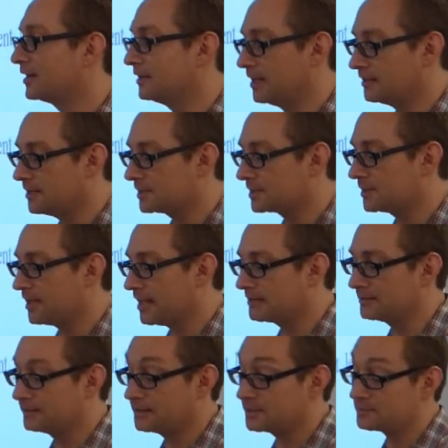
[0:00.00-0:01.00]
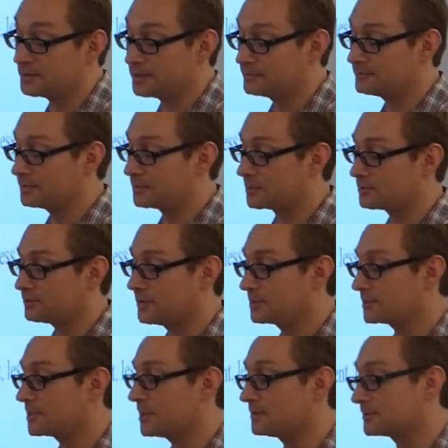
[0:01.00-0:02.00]
Unless we destroy
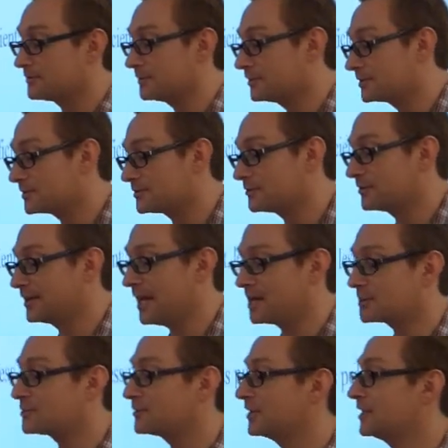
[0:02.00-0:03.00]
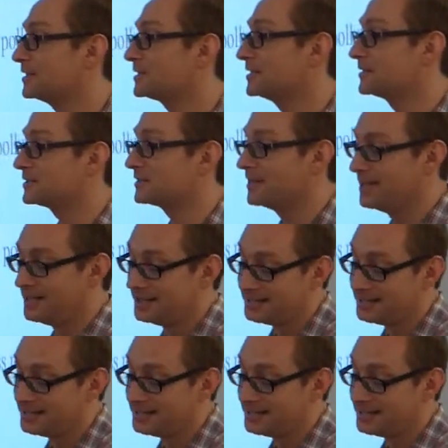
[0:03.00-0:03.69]
ourselves first or asteroid hits us.